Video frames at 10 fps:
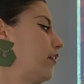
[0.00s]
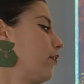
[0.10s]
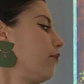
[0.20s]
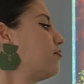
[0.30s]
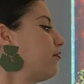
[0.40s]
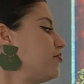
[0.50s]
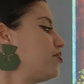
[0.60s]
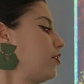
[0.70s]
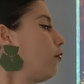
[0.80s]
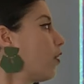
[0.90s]
Leonardo da
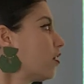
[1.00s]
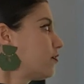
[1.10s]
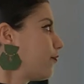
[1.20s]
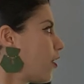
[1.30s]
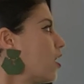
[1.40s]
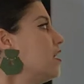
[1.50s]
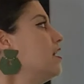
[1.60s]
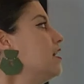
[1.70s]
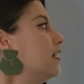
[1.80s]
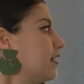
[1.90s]
Vinci worked for
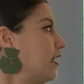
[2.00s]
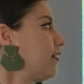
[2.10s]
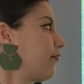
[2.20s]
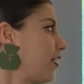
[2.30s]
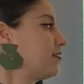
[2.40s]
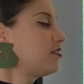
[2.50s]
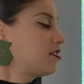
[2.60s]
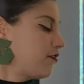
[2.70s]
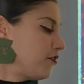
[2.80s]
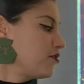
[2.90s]
King Francis
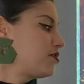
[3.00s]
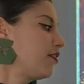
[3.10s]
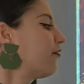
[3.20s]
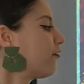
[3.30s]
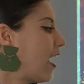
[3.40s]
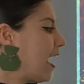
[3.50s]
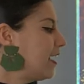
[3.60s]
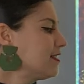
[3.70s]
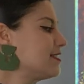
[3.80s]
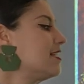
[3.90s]
I of
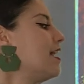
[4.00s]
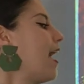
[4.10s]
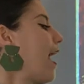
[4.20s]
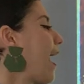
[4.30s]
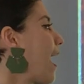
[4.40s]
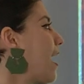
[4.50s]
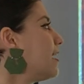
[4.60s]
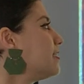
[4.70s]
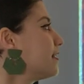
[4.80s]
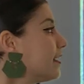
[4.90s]
France
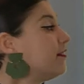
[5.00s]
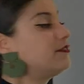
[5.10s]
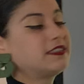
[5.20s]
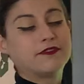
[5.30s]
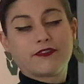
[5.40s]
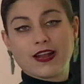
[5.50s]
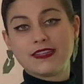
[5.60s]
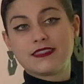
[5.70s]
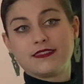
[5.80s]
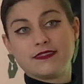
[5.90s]
and lived in
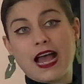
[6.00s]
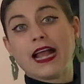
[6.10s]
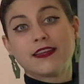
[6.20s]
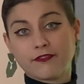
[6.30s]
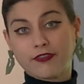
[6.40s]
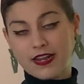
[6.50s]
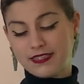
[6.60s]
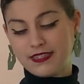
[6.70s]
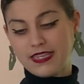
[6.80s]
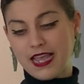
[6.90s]
France and died in France
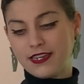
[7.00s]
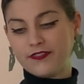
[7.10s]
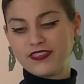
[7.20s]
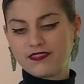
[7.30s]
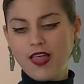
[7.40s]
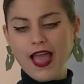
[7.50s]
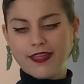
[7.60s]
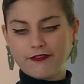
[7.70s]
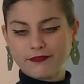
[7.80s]
at the end of his life.